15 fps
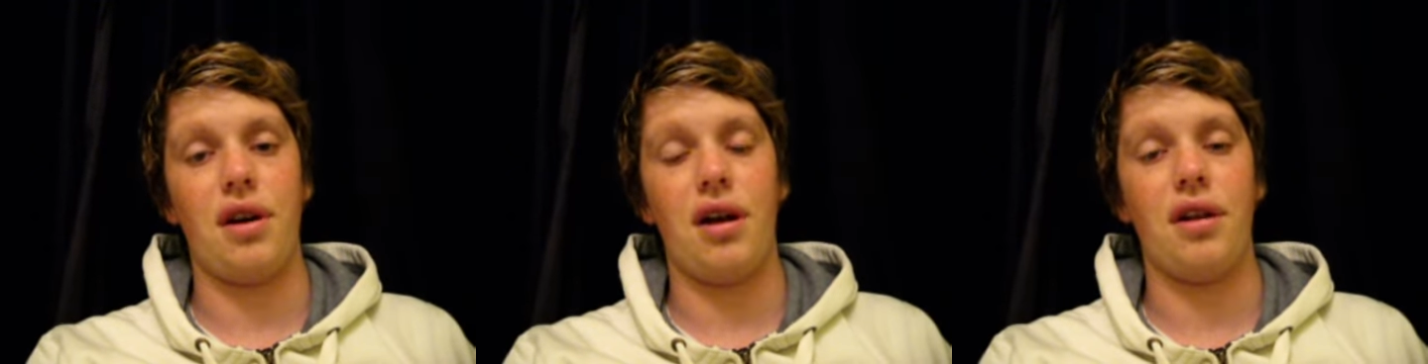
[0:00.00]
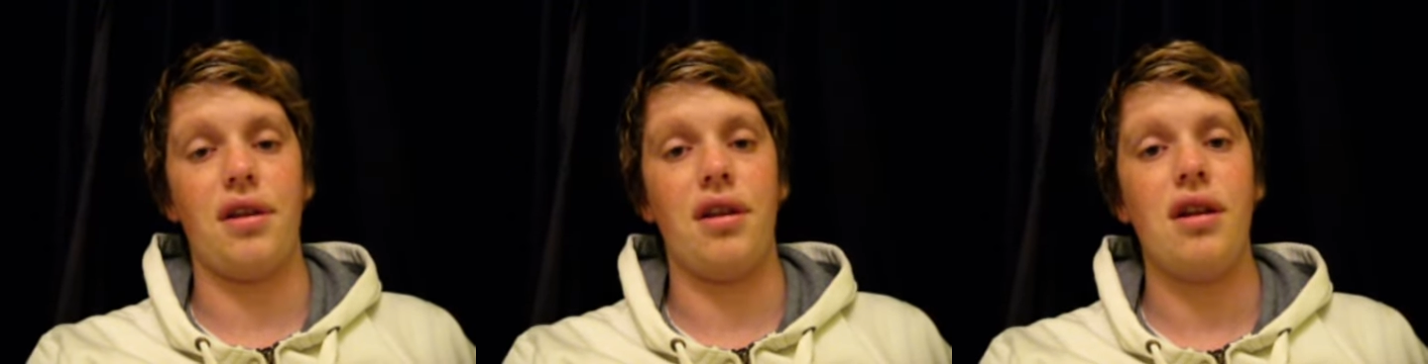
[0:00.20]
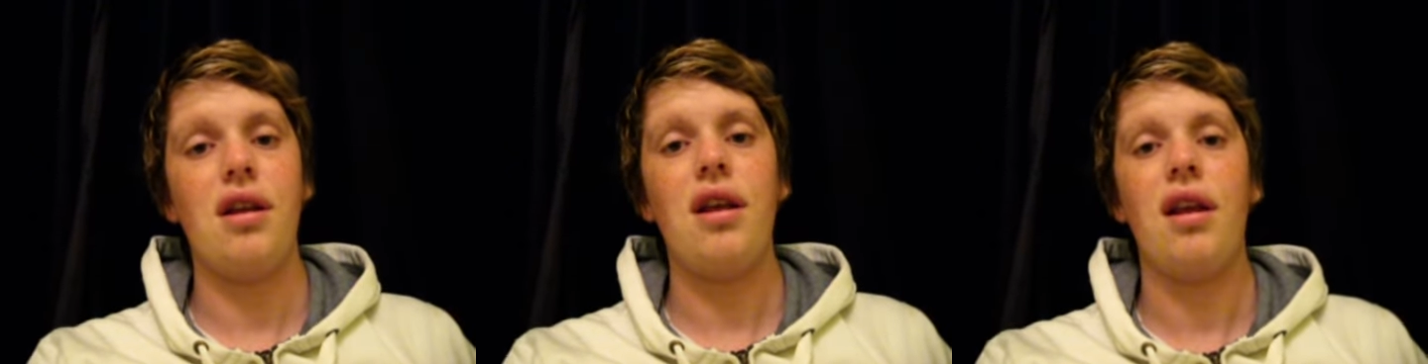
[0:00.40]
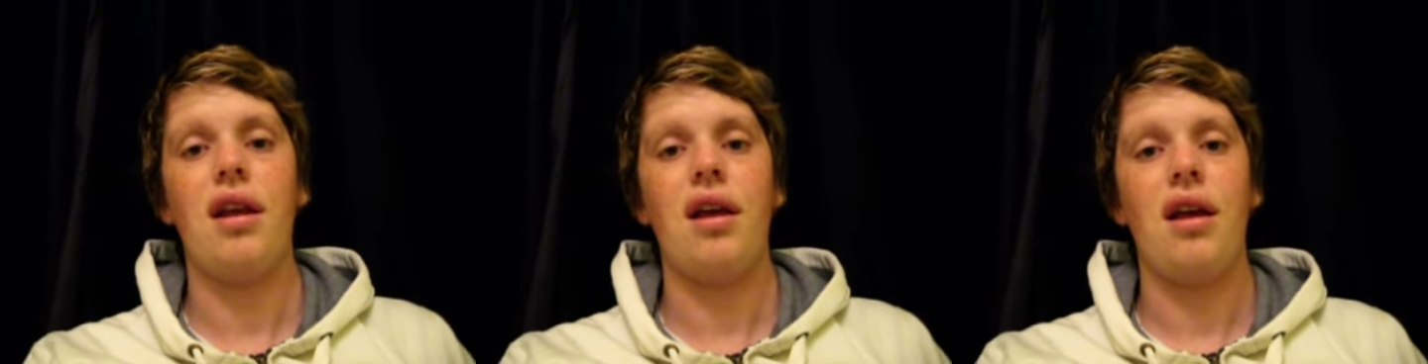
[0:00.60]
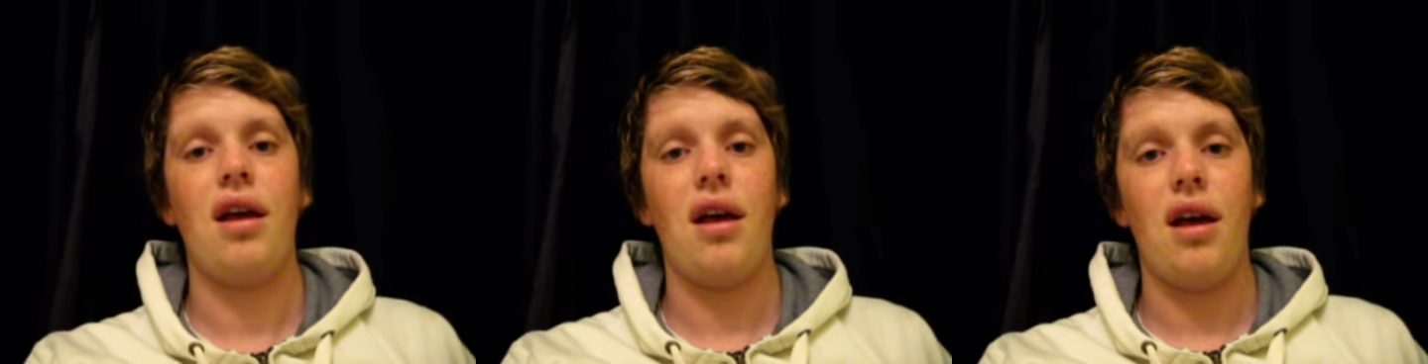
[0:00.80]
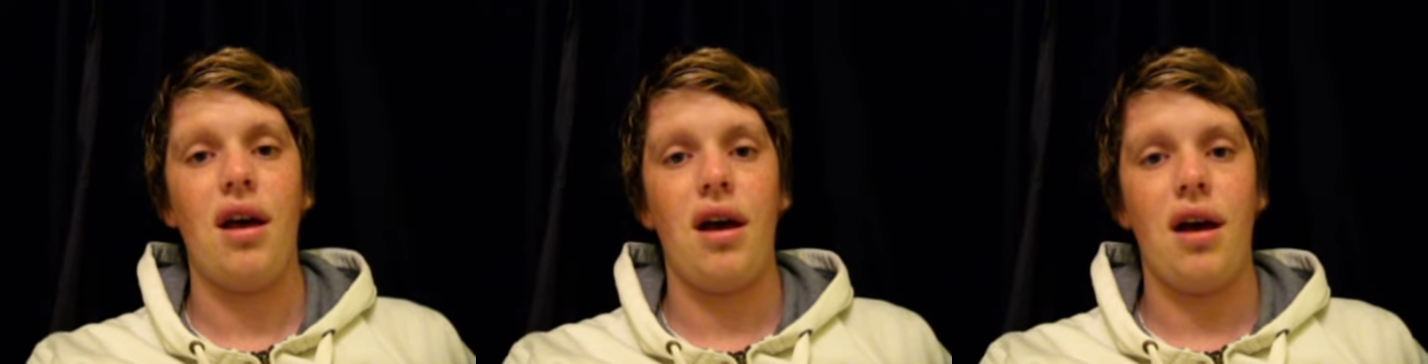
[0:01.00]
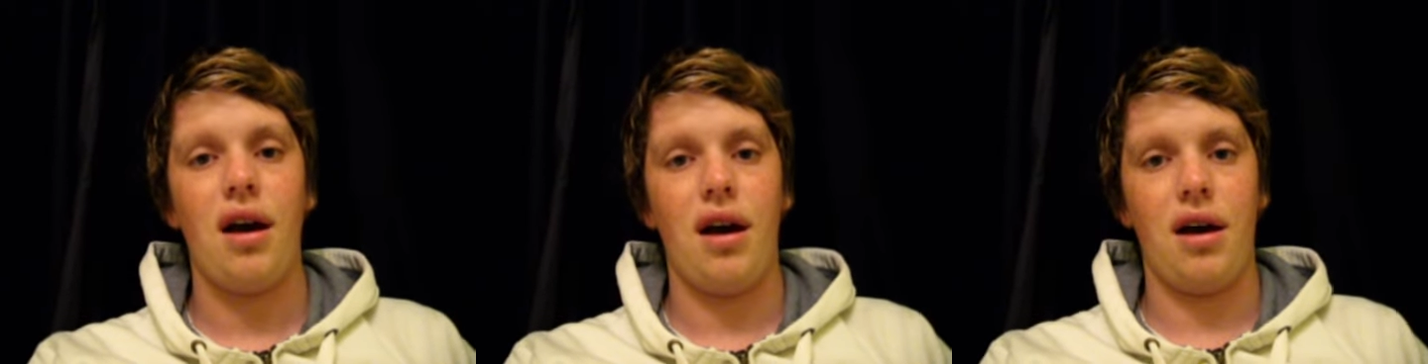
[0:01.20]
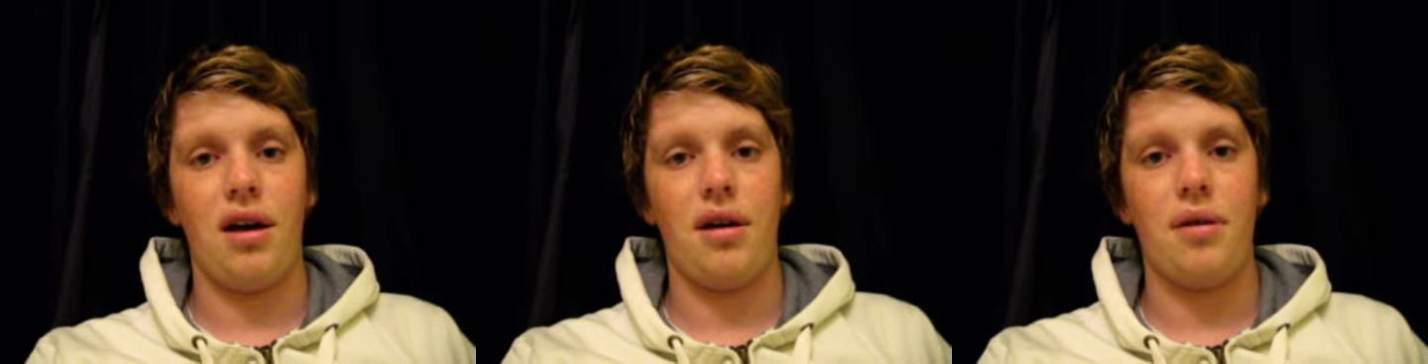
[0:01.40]
now and
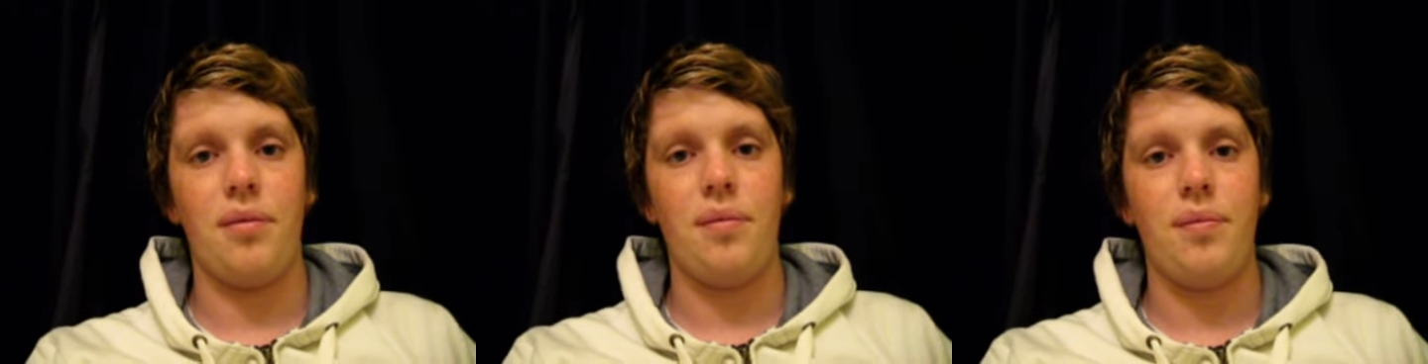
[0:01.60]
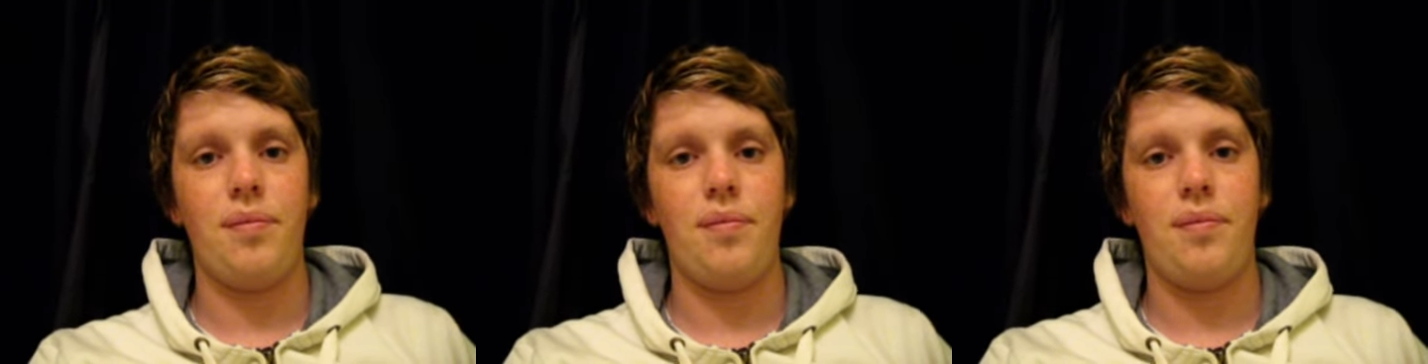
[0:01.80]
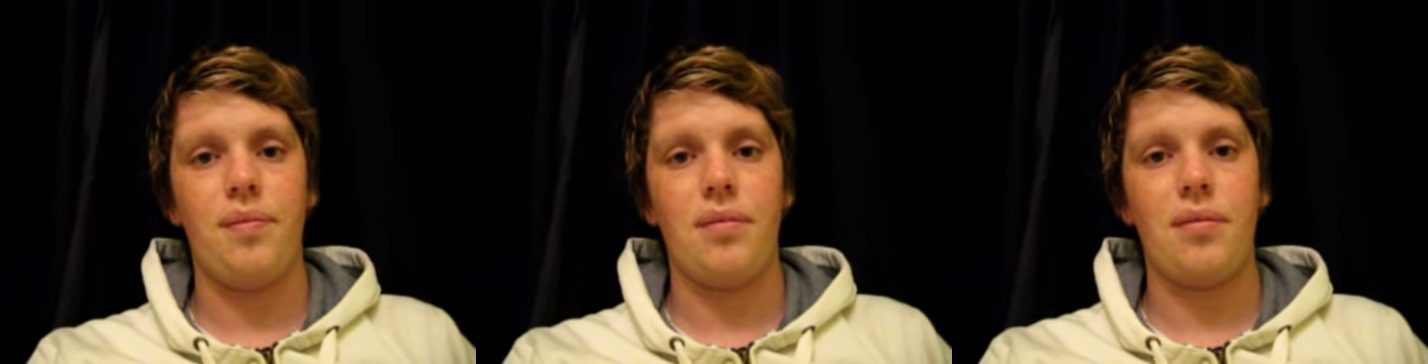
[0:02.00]
then.